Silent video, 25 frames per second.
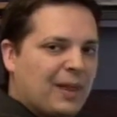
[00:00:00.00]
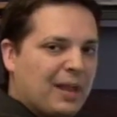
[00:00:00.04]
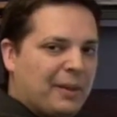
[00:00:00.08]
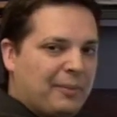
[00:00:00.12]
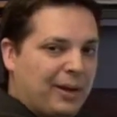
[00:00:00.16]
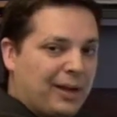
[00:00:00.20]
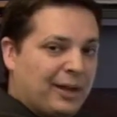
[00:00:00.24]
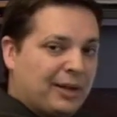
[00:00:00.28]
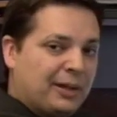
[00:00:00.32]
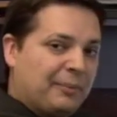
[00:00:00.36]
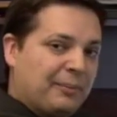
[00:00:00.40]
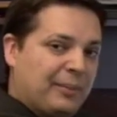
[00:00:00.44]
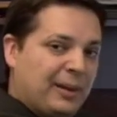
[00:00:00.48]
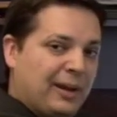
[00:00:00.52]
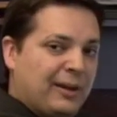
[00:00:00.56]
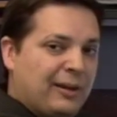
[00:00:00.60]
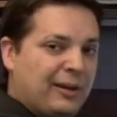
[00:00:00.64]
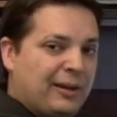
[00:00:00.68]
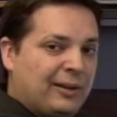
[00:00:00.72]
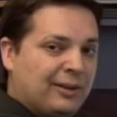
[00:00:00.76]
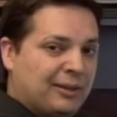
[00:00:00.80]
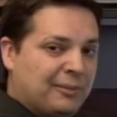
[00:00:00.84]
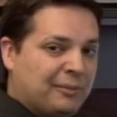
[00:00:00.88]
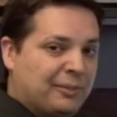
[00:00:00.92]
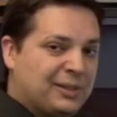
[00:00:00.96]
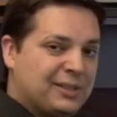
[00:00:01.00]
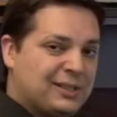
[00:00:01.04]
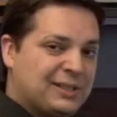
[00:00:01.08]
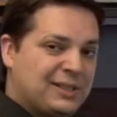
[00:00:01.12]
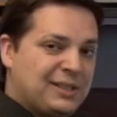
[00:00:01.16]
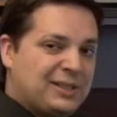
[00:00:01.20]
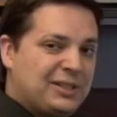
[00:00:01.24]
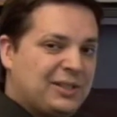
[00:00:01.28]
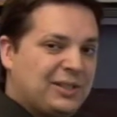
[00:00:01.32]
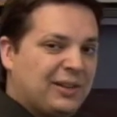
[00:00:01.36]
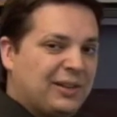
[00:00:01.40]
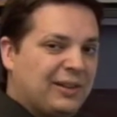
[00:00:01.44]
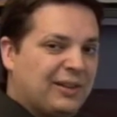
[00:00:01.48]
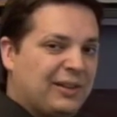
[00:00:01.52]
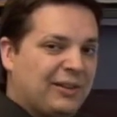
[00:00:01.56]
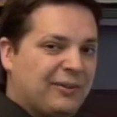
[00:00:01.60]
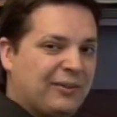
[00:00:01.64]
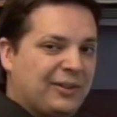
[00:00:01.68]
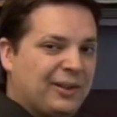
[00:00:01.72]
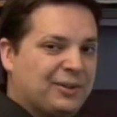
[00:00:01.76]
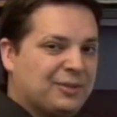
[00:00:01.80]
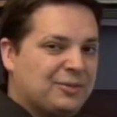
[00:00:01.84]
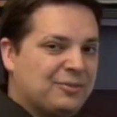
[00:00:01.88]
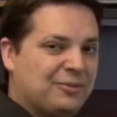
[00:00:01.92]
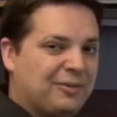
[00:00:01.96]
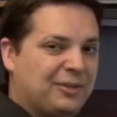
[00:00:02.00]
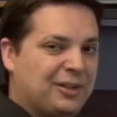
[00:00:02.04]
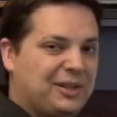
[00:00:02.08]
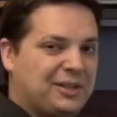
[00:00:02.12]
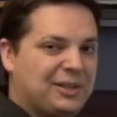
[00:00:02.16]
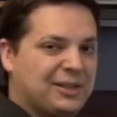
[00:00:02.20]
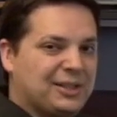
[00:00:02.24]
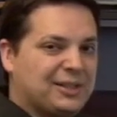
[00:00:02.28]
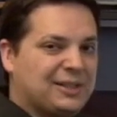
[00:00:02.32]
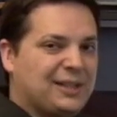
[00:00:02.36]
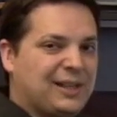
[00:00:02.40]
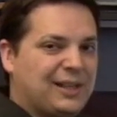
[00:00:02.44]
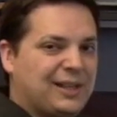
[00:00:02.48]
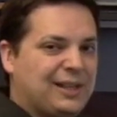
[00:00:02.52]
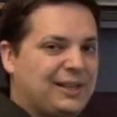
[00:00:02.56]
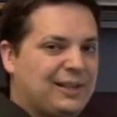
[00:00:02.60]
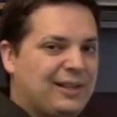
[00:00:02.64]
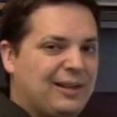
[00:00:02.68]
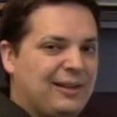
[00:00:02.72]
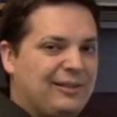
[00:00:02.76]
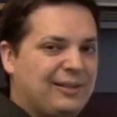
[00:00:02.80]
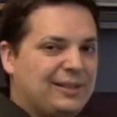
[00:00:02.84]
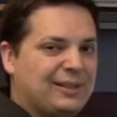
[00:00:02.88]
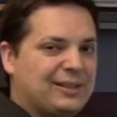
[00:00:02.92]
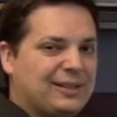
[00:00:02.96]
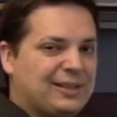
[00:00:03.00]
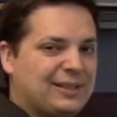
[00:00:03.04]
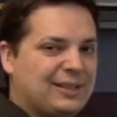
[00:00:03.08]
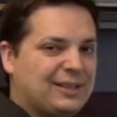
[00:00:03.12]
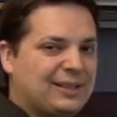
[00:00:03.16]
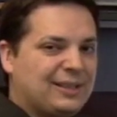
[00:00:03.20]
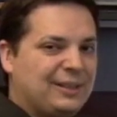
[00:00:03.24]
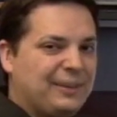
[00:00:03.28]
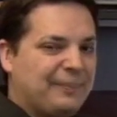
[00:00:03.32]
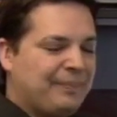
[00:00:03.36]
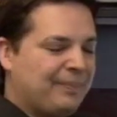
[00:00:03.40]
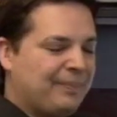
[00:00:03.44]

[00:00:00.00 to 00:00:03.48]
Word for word: by comparing the position of those ridges that it notices.